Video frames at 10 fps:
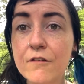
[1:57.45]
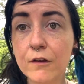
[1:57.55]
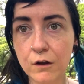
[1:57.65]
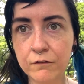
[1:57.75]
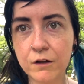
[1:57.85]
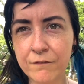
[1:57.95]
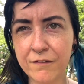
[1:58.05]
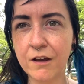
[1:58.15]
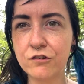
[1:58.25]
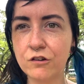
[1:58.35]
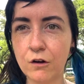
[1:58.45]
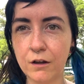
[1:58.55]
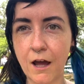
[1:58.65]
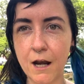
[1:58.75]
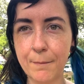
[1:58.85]
a lot of conversation
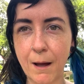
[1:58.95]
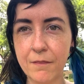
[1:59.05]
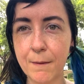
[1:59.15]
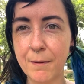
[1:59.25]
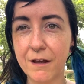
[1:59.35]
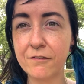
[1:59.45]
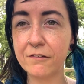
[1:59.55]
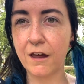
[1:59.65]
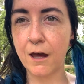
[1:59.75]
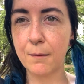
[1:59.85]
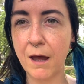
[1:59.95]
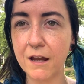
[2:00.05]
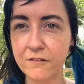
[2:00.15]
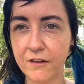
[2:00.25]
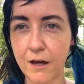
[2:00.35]
online about there being scam
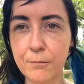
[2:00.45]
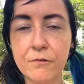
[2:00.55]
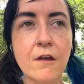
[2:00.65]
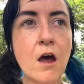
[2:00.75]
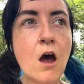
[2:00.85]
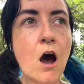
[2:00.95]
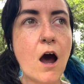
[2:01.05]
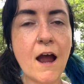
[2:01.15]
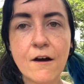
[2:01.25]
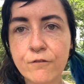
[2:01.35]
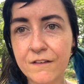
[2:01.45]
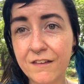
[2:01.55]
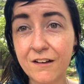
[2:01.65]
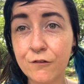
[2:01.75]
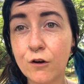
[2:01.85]
ATMs. I have read
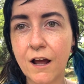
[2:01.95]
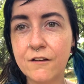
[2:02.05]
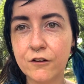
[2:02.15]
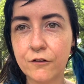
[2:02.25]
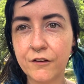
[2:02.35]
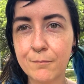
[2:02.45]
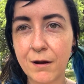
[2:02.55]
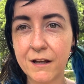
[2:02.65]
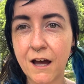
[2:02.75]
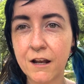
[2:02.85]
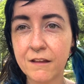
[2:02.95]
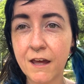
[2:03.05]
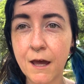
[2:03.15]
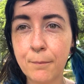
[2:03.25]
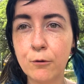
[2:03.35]
that it's not ideal to get money out at
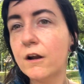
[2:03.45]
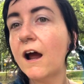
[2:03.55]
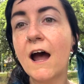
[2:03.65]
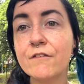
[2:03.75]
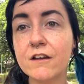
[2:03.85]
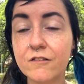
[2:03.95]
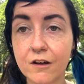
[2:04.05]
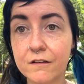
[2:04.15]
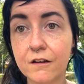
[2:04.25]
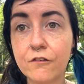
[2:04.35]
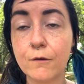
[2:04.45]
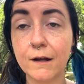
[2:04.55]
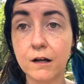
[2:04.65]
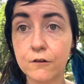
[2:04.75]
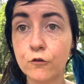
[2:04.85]
the airport. I haven't done this, so I
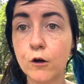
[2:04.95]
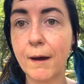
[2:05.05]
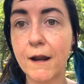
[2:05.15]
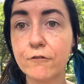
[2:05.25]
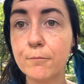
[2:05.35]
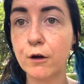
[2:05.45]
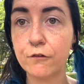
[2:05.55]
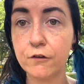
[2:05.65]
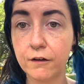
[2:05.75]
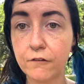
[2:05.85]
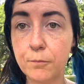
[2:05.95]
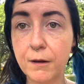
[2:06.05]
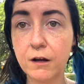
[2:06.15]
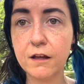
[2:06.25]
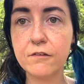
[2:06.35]
can't talk it from personal
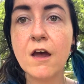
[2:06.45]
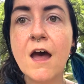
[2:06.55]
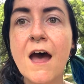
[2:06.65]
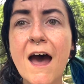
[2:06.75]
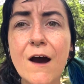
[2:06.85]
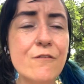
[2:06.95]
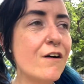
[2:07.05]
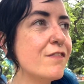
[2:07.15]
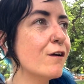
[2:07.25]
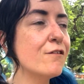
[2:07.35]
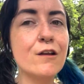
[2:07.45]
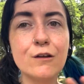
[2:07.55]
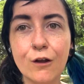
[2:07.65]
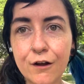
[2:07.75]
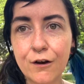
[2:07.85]
experience. However, there is a
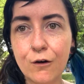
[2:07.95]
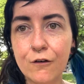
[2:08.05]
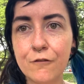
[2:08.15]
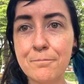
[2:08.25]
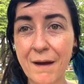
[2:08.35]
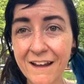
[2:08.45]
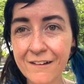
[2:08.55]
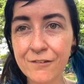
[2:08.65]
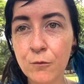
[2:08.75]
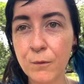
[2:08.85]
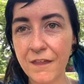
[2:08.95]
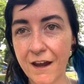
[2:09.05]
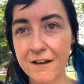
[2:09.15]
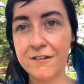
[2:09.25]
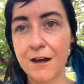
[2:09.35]
lot of banks with
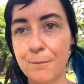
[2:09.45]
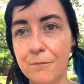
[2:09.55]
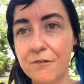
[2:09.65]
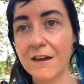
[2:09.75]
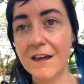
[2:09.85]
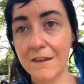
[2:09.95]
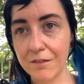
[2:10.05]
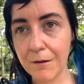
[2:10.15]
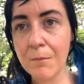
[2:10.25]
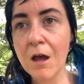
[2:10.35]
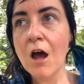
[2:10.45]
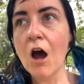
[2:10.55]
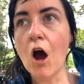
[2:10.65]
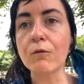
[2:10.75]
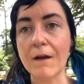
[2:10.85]
ATMs in them
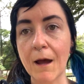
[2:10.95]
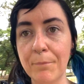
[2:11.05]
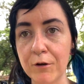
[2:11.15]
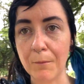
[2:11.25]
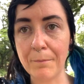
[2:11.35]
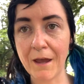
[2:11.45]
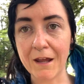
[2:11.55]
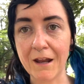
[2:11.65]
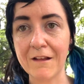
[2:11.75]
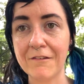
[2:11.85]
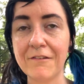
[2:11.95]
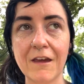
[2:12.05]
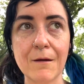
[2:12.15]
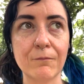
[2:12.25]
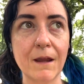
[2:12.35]
around Phnom Penh and
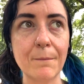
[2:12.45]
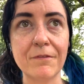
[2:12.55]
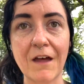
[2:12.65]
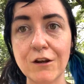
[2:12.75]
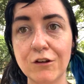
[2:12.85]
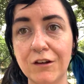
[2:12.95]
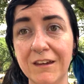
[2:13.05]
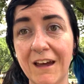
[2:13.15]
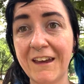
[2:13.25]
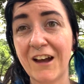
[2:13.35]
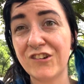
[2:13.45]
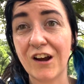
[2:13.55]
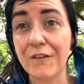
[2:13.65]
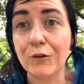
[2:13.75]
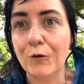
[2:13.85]
Siem Reap that you can get cash
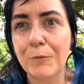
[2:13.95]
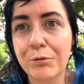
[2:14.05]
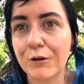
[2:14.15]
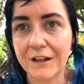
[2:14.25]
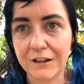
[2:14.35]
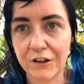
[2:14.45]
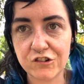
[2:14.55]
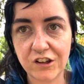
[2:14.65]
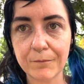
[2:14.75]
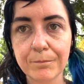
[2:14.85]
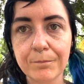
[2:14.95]
out that look pretty legit.